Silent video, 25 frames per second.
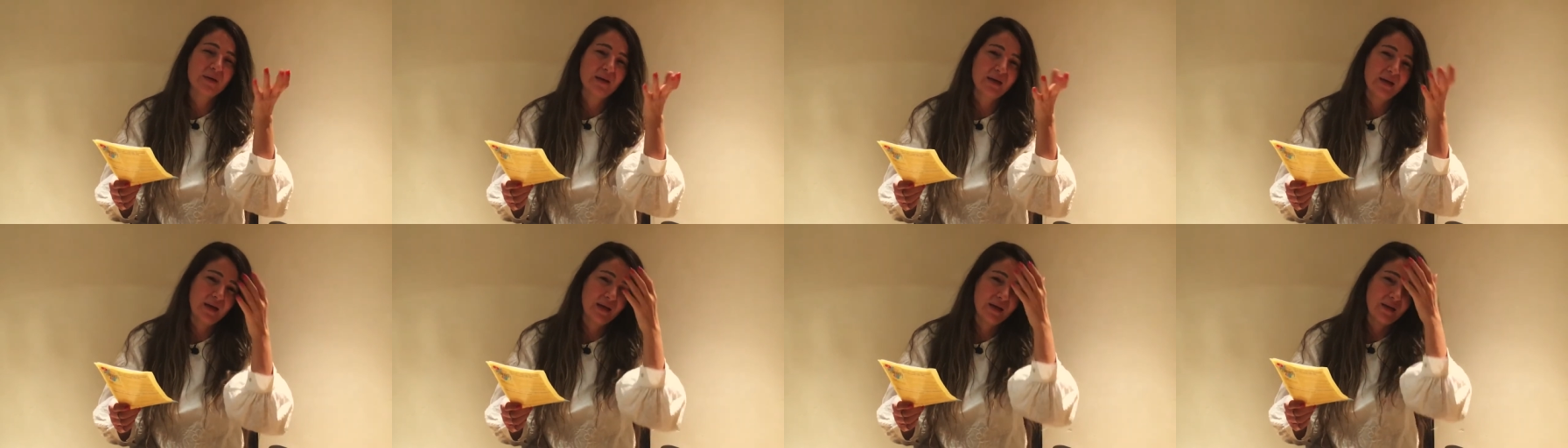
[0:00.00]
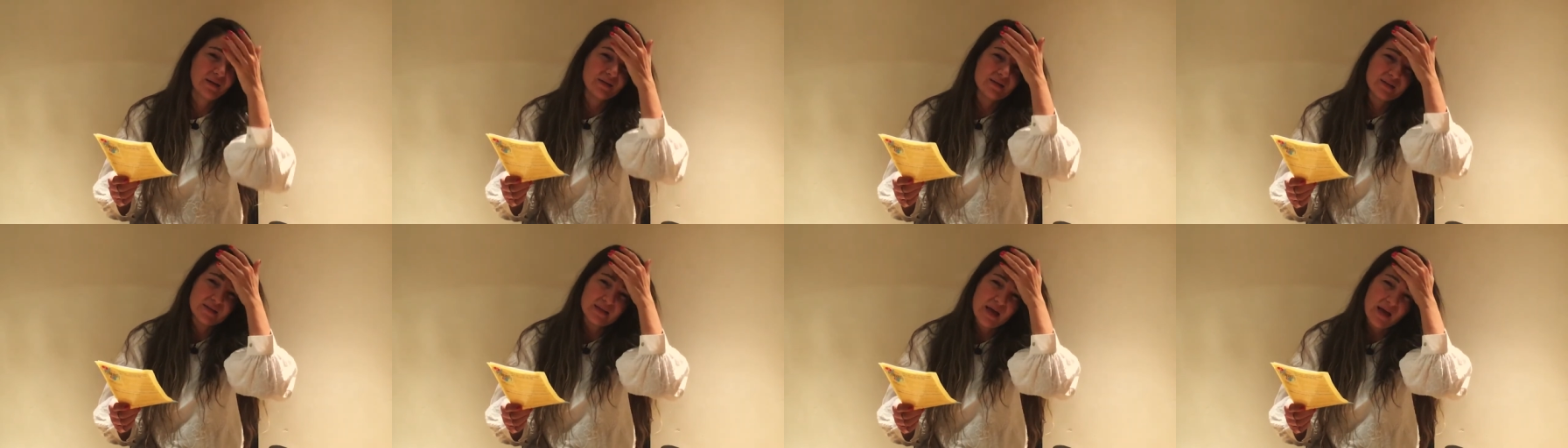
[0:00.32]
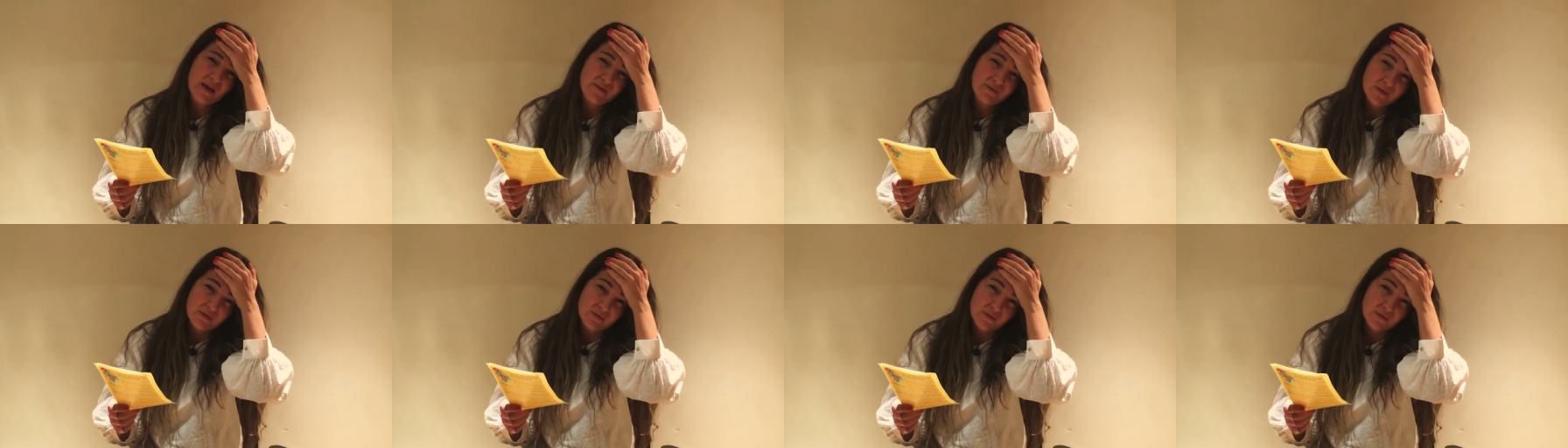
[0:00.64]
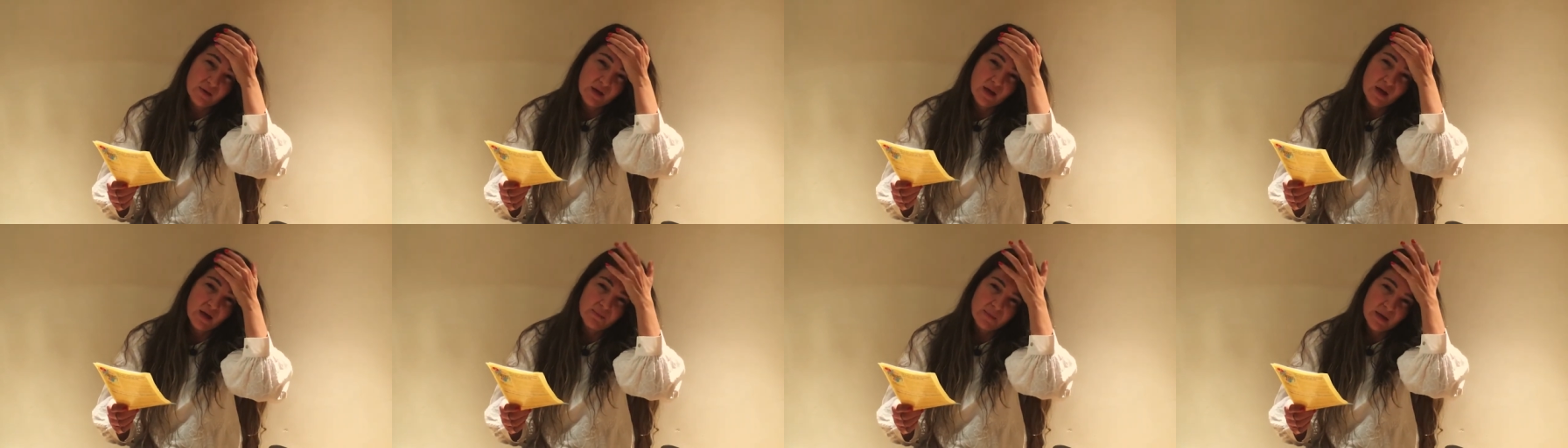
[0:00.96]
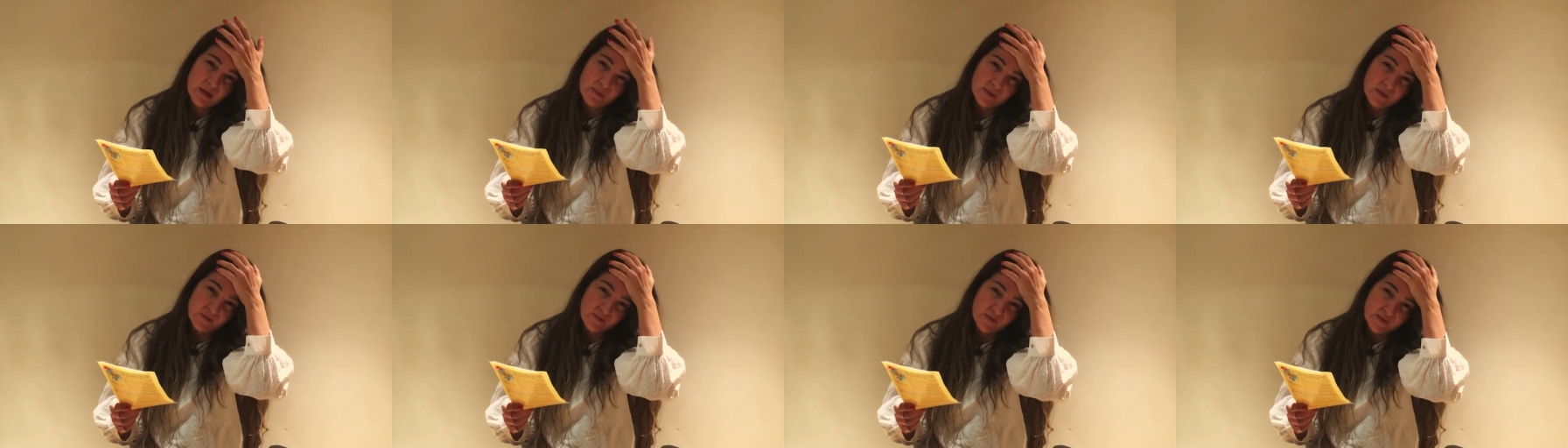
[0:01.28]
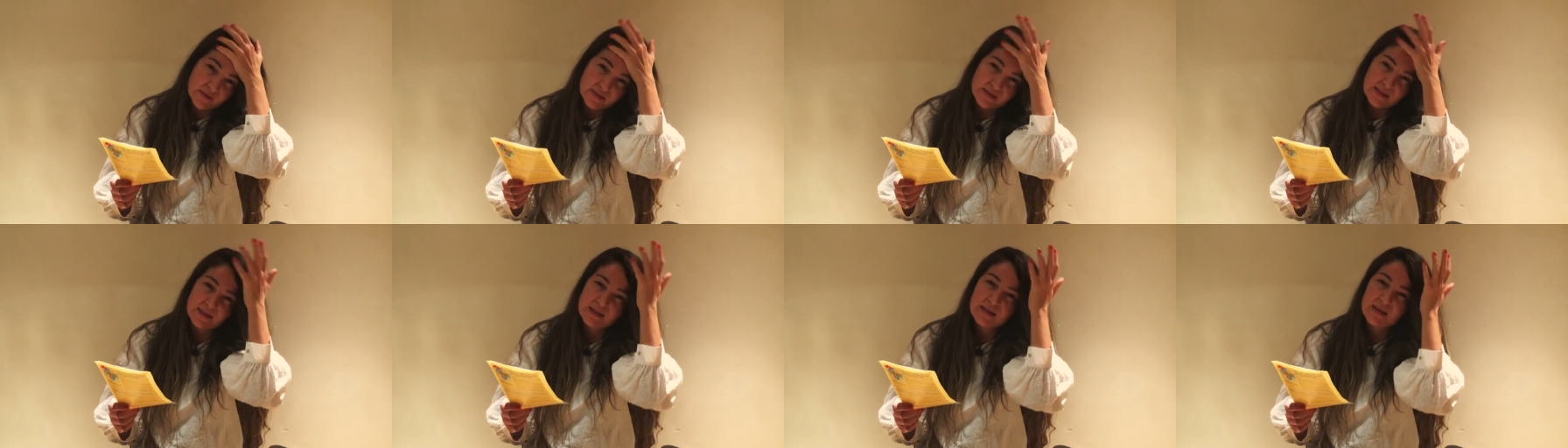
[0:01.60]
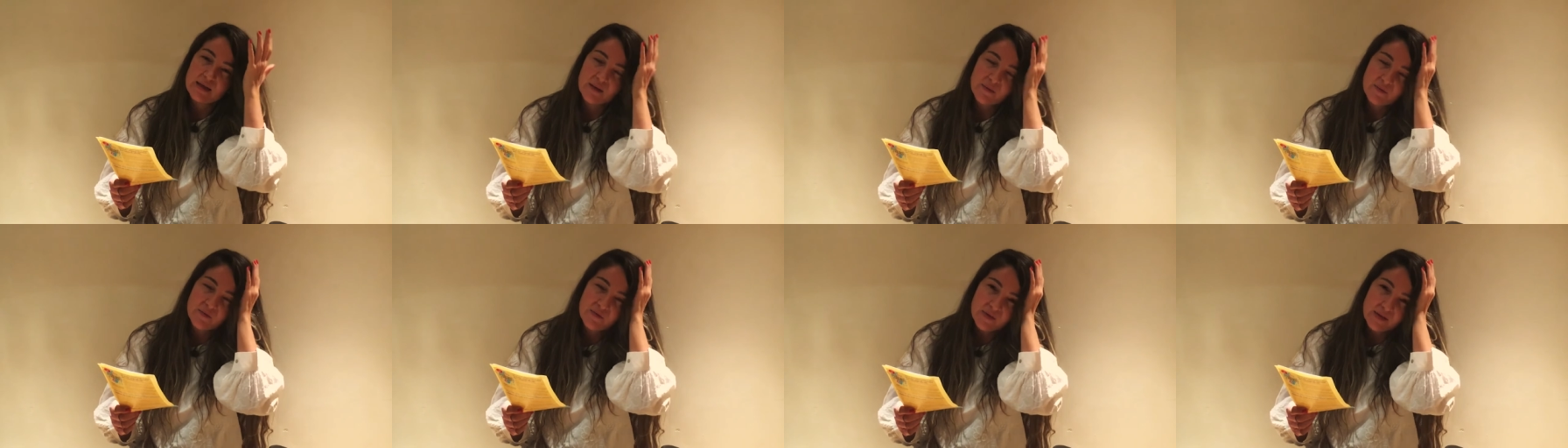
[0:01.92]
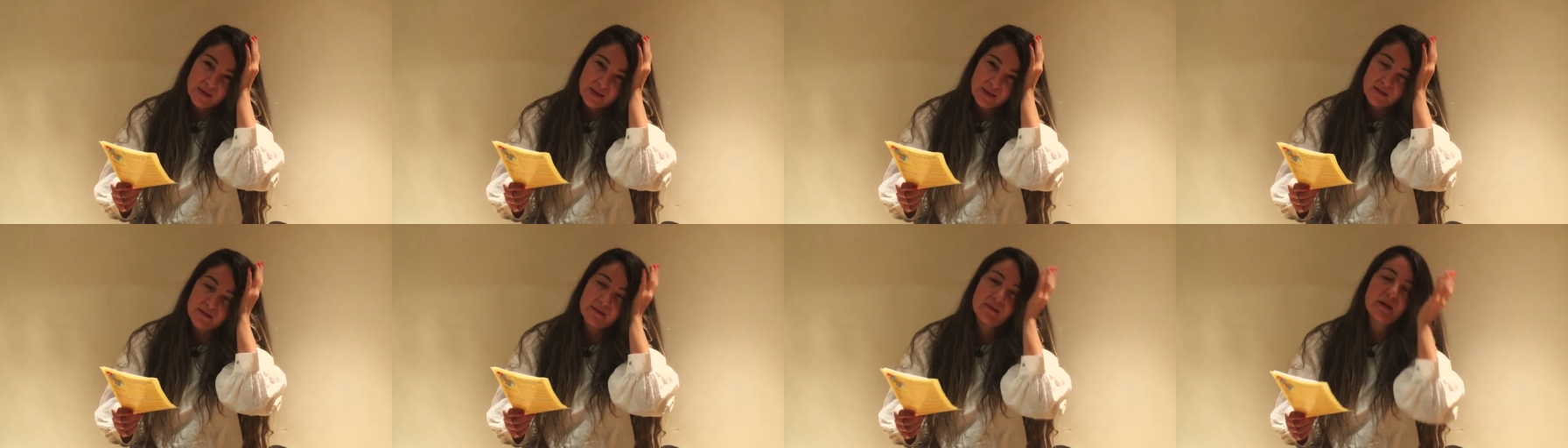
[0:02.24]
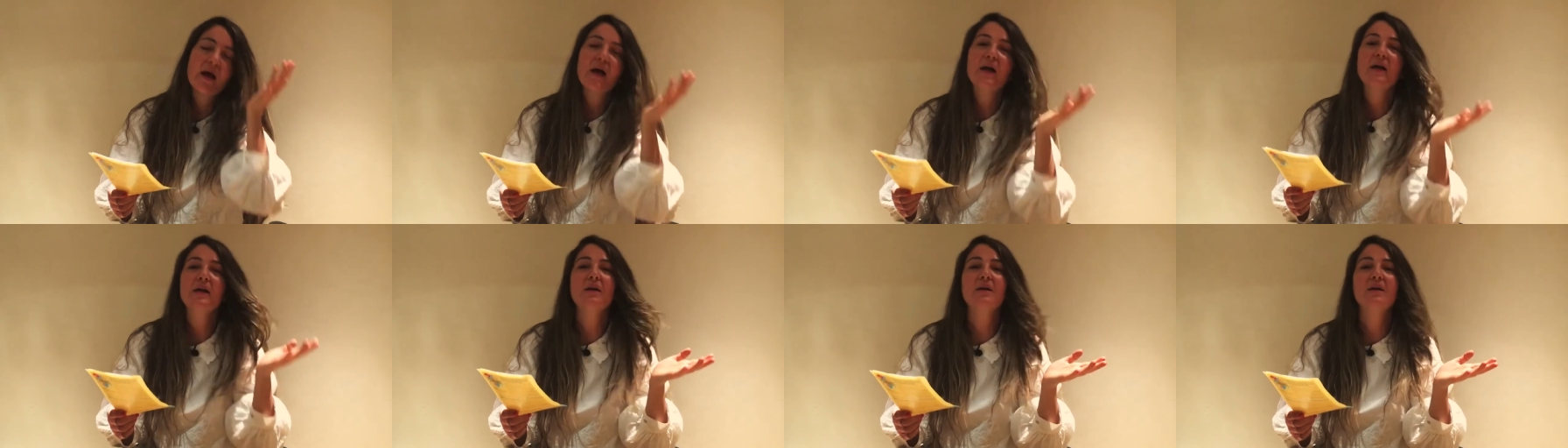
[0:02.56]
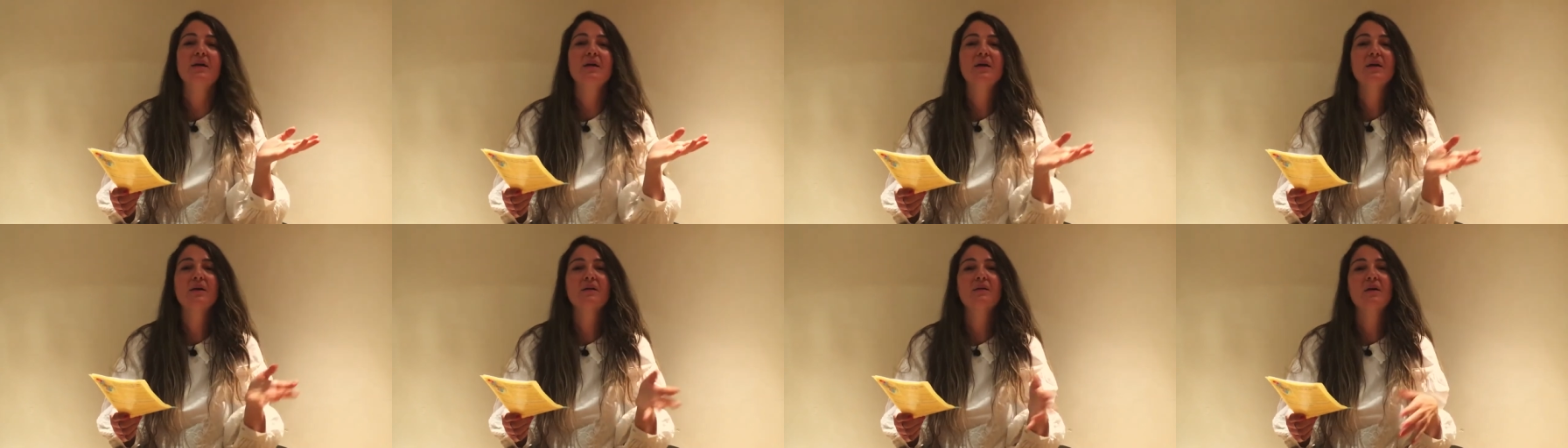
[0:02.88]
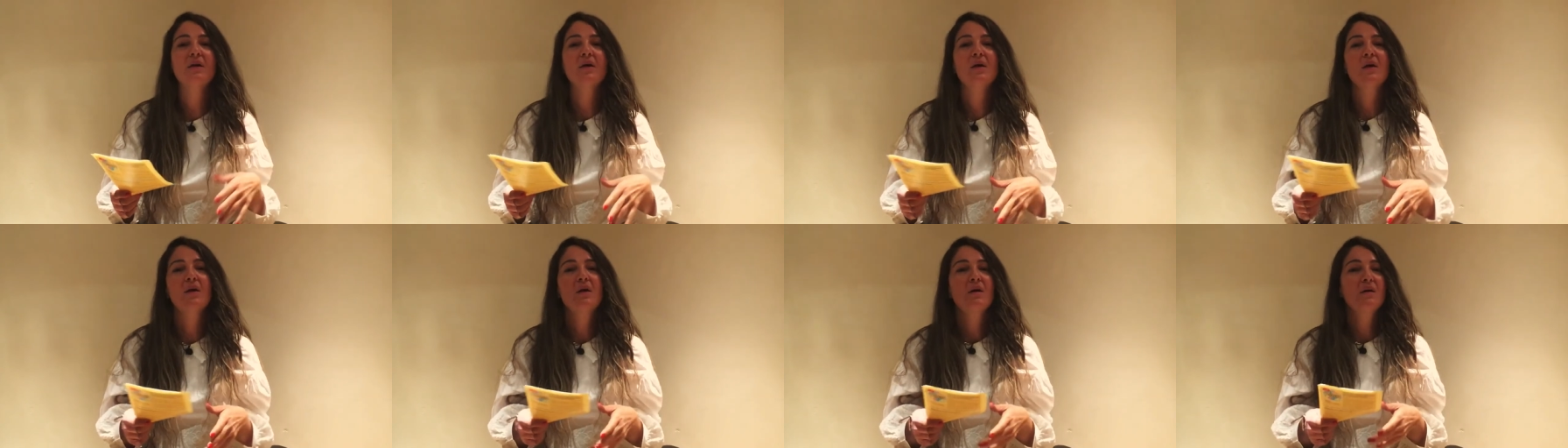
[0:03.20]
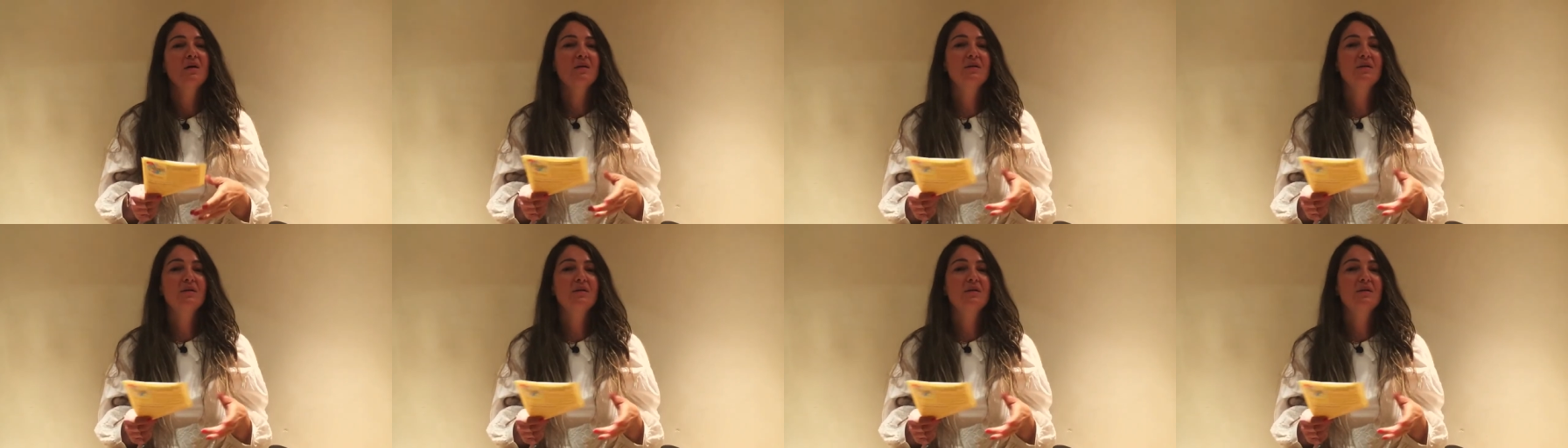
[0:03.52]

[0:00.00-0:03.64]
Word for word: my head is heavy today, maybe physically I'm feeling tired,